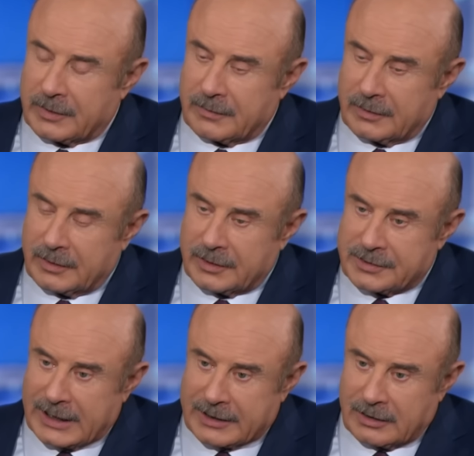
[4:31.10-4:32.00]
the
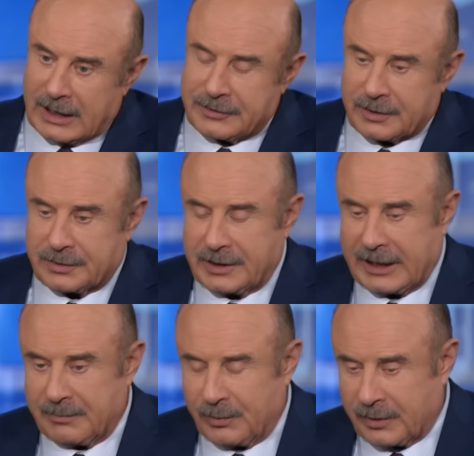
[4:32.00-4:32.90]
psychological
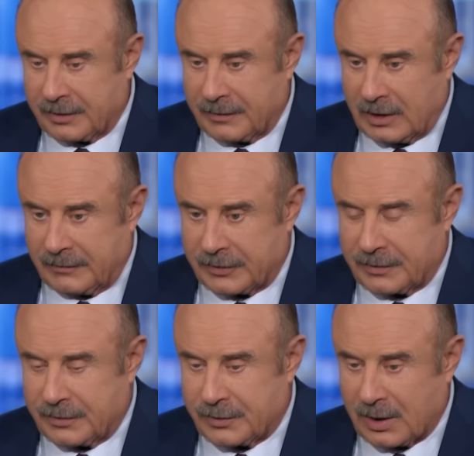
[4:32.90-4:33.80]
standpoint of a
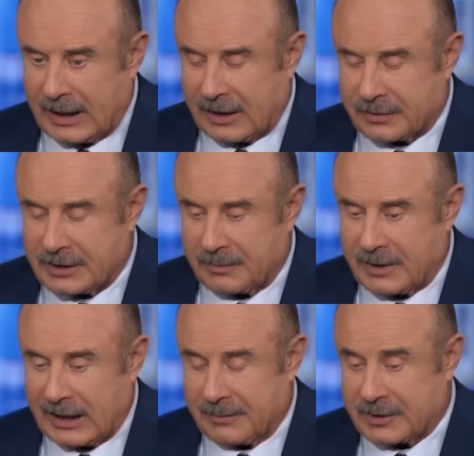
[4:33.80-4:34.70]
trial,
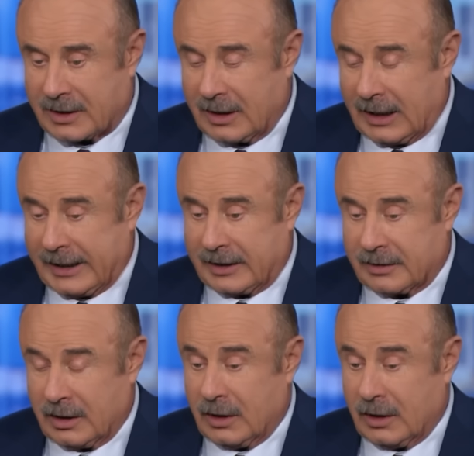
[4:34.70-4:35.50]
sometimes a client